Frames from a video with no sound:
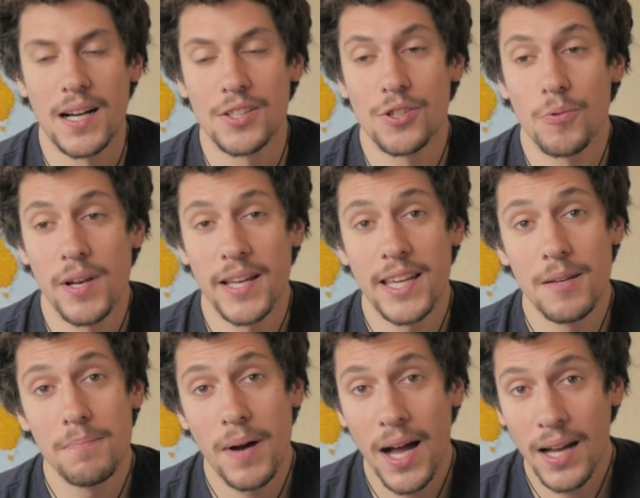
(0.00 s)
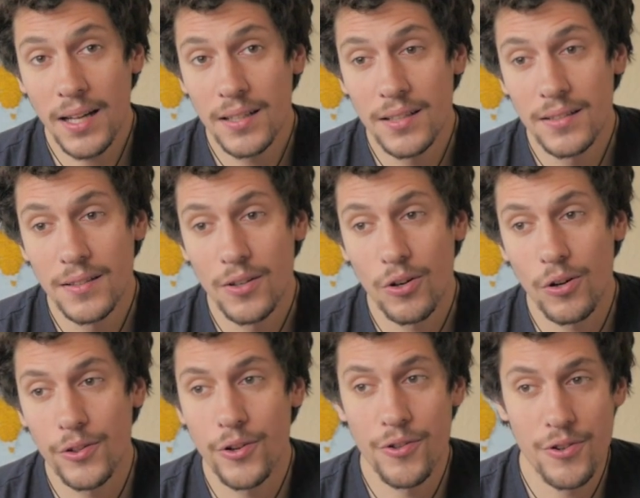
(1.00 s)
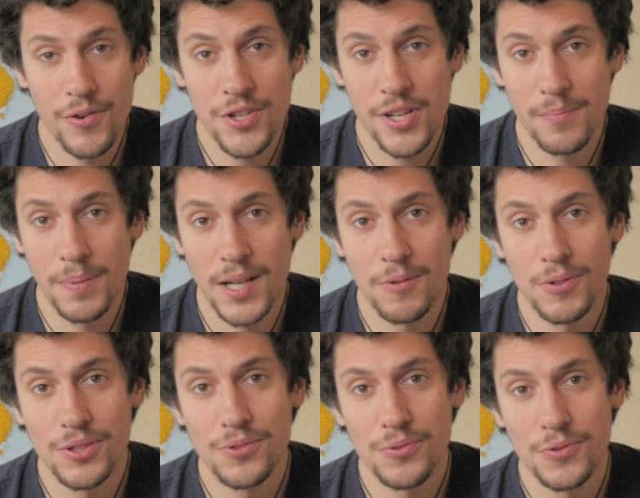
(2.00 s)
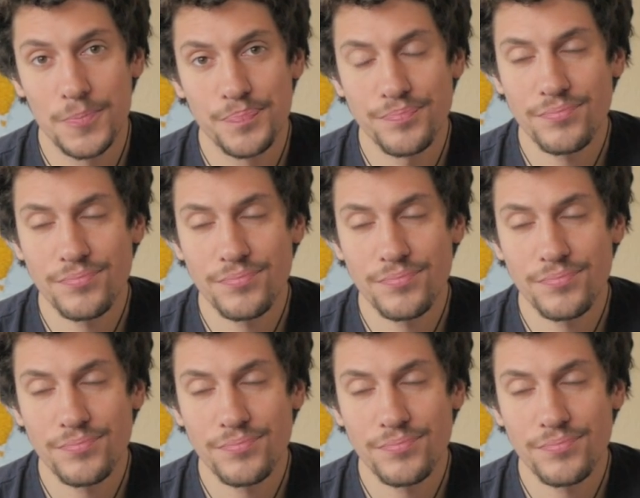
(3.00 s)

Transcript: So when I came back, although the original plan was to